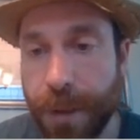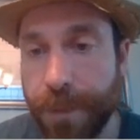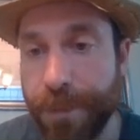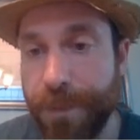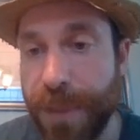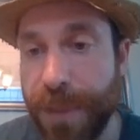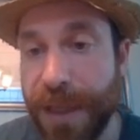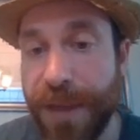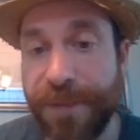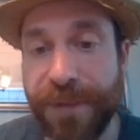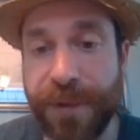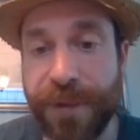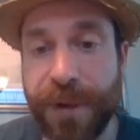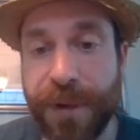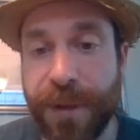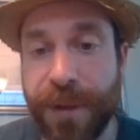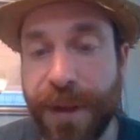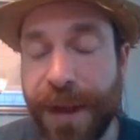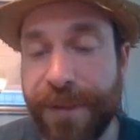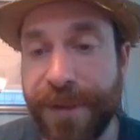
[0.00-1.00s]
B for
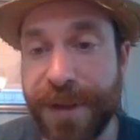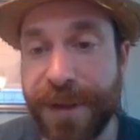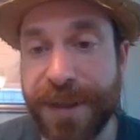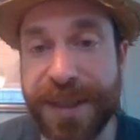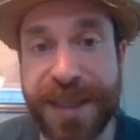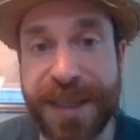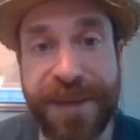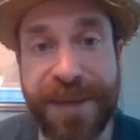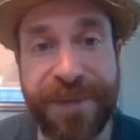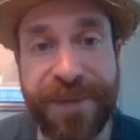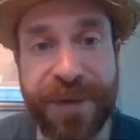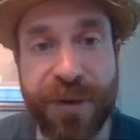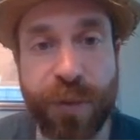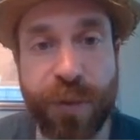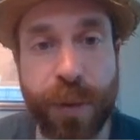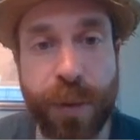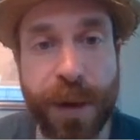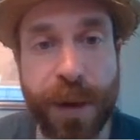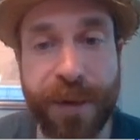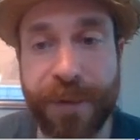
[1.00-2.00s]
11, C for
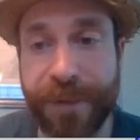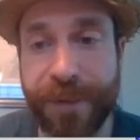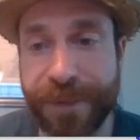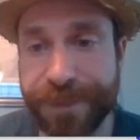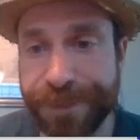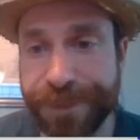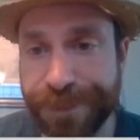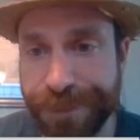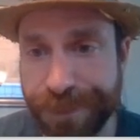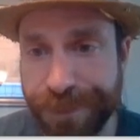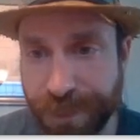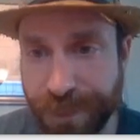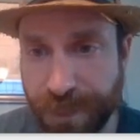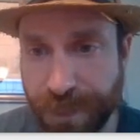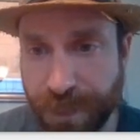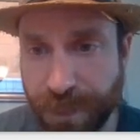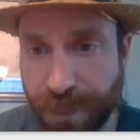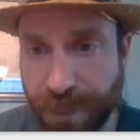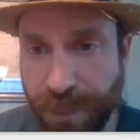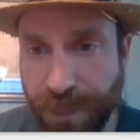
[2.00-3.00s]
12,
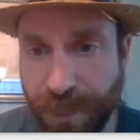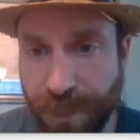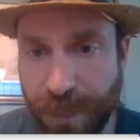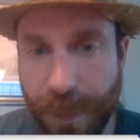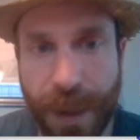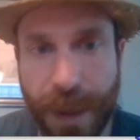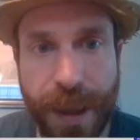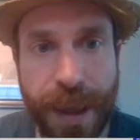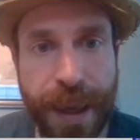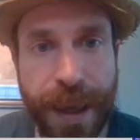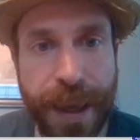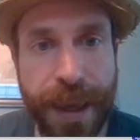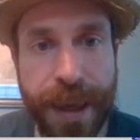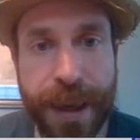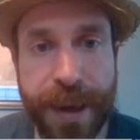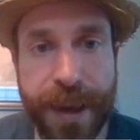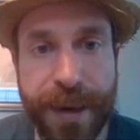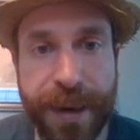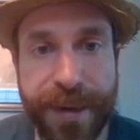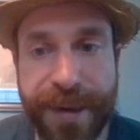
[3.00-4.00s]

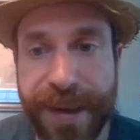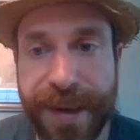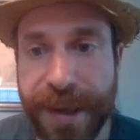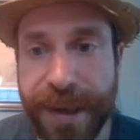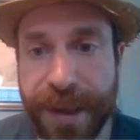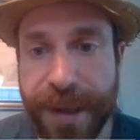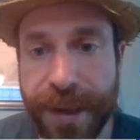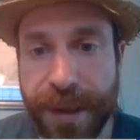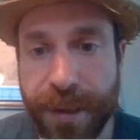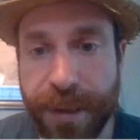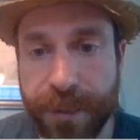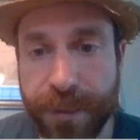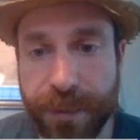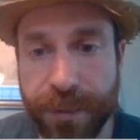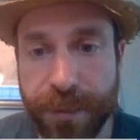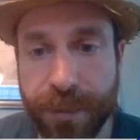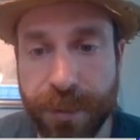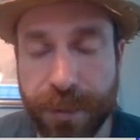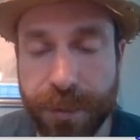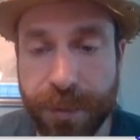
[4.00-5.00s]
and D
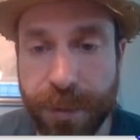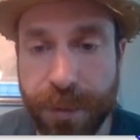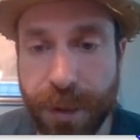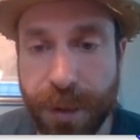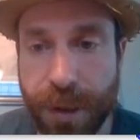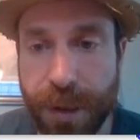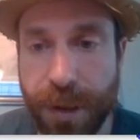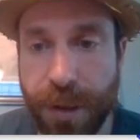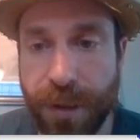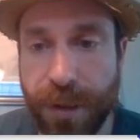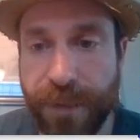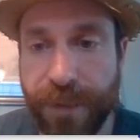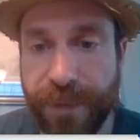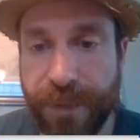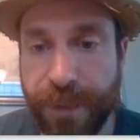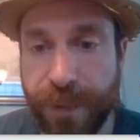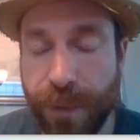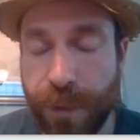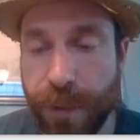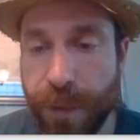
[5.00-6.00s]

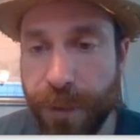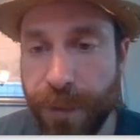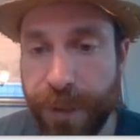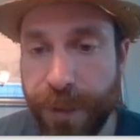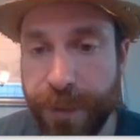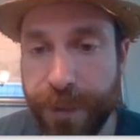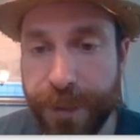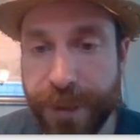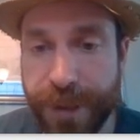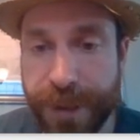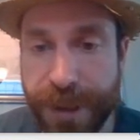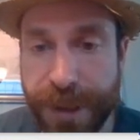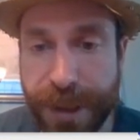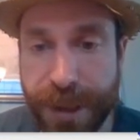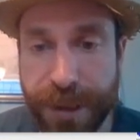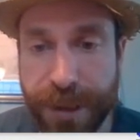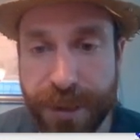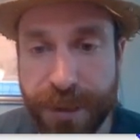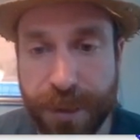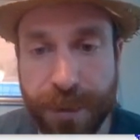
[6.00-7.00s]
for
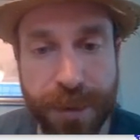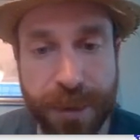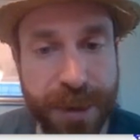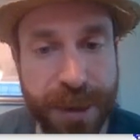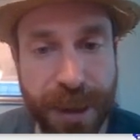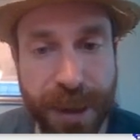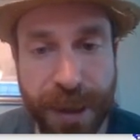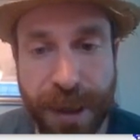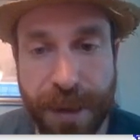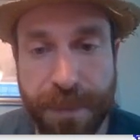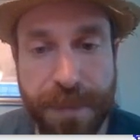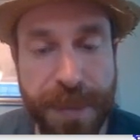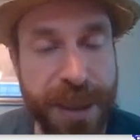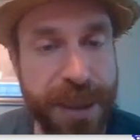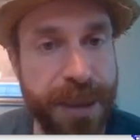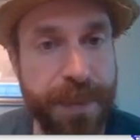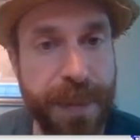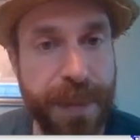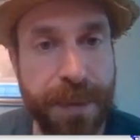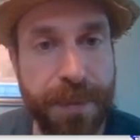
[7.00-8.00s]
13. So it looks like I
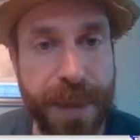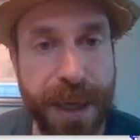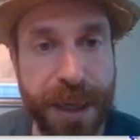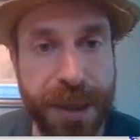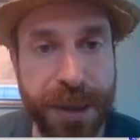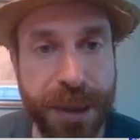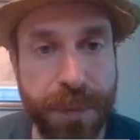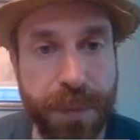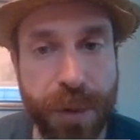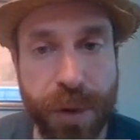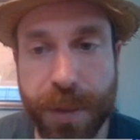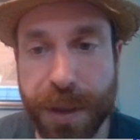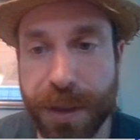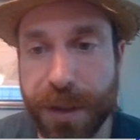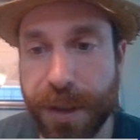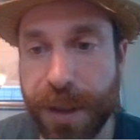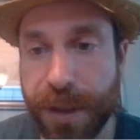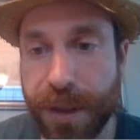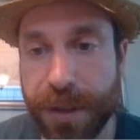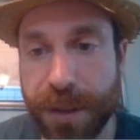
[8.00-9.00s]
missed my magic moment
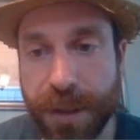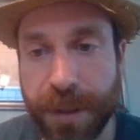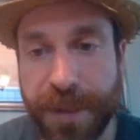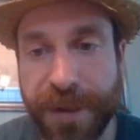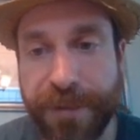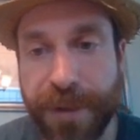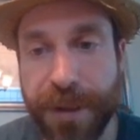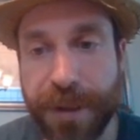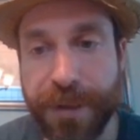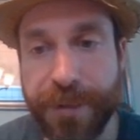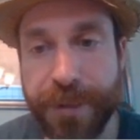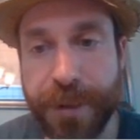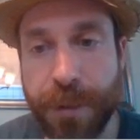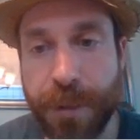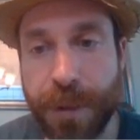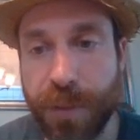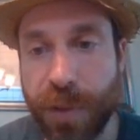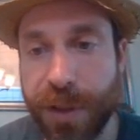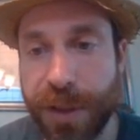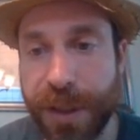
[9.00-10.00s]
there. So let me run through it
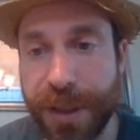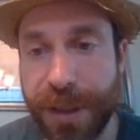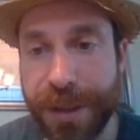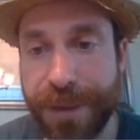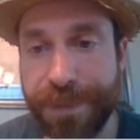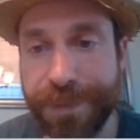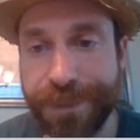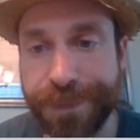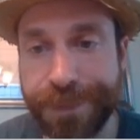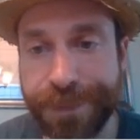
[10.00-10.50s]
one more time.